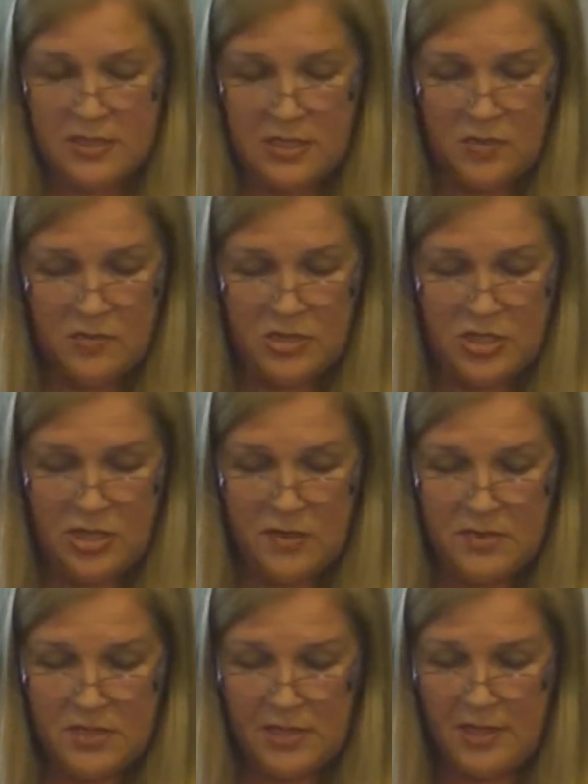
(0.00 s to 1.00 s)
His name is
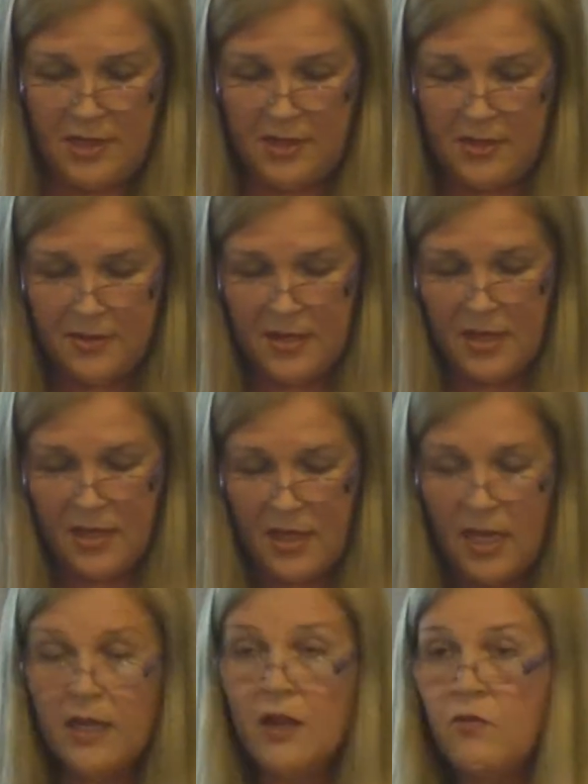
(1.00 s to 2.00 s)
James Clear,
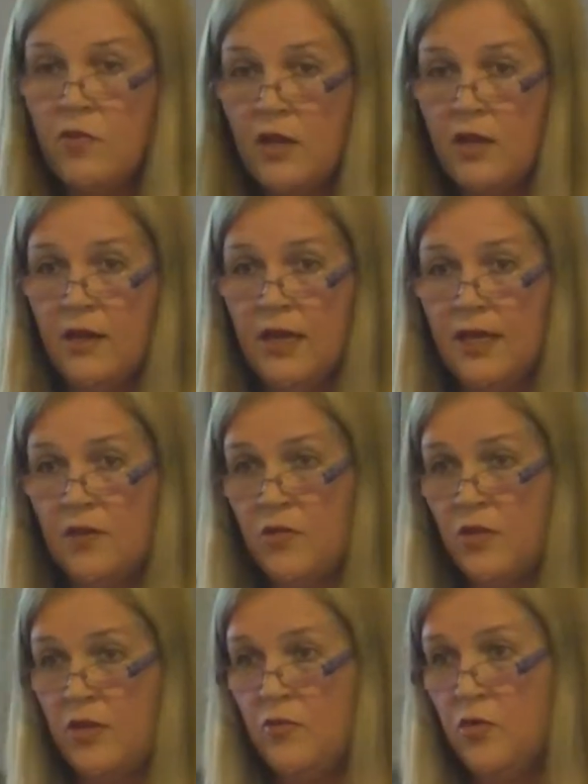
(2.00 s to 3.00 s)
and I really like
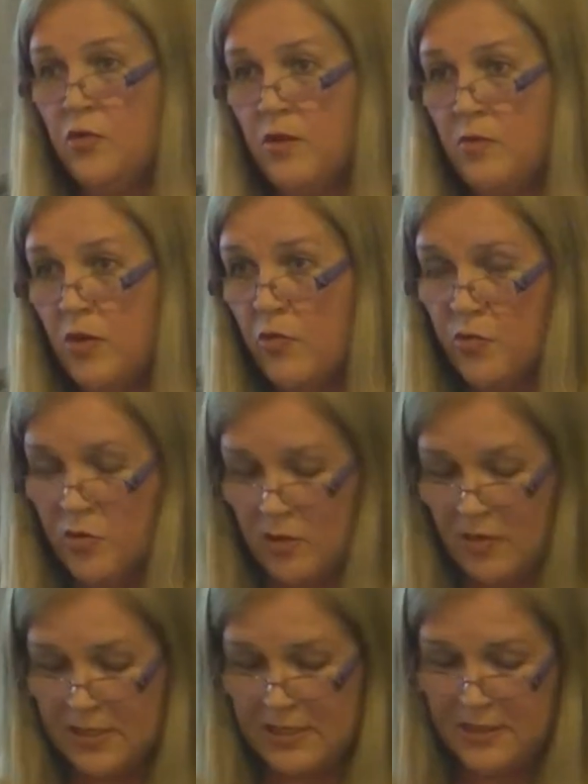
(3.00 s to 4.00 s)
what he wrote about
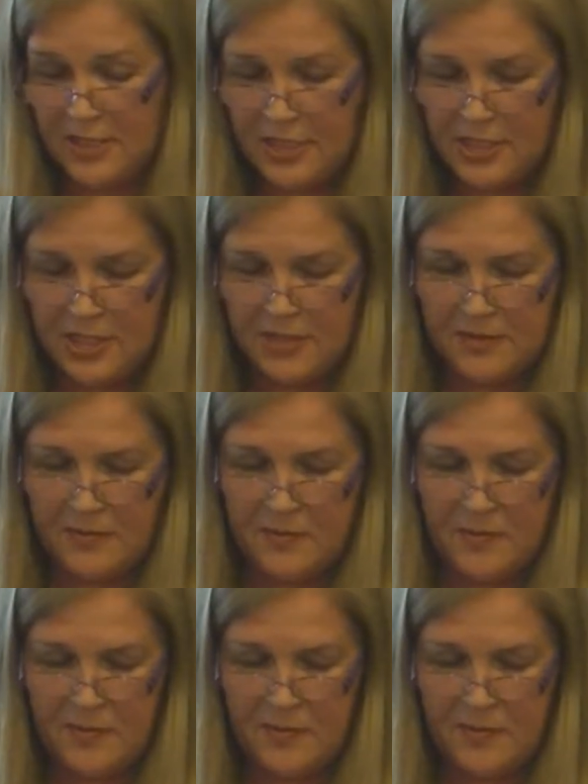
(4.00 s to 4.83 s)
procrastination.